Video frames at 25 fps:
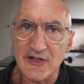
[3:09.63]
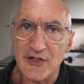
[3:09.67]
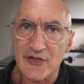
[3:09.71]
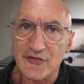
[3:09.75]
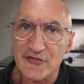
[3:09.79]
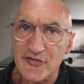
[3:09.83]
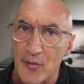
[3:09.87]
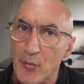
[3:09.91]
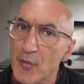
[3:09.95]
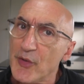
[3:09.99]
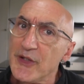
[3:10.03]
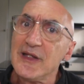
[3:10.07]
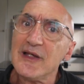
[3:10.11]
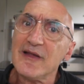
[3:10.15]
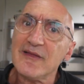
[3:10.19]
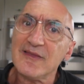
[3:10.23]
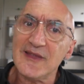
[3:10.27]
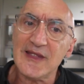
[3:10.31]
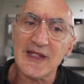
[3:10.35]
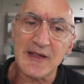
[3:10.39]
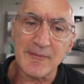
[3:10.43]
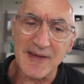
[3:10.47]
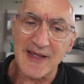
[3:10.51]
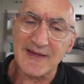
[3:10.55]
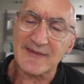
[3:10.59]
So I want you to
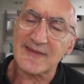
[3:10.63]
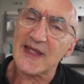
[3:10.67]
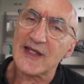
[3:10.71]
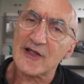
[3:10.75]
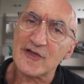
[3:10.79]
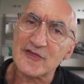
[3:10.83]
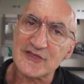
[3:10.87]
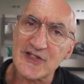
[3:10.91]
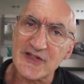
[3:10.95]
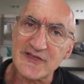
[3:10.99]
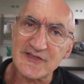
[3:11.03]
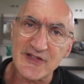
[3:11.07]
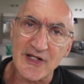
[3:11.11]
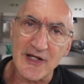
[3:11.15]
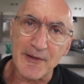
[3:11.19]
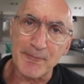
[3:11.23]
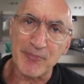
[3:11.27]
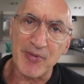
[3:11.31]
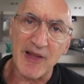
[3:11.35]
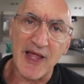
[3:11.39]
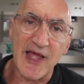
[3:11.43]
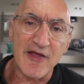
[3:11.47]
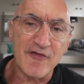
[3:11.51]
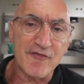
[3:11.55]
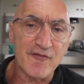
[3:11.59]
think about that because that's going to
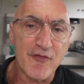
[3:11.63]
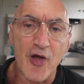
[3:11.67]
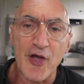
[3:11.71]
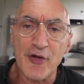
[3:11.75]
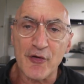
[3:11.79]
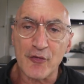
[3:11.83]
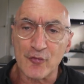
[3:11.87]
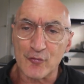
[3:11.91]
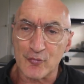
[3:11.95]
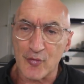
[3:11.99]
play a vital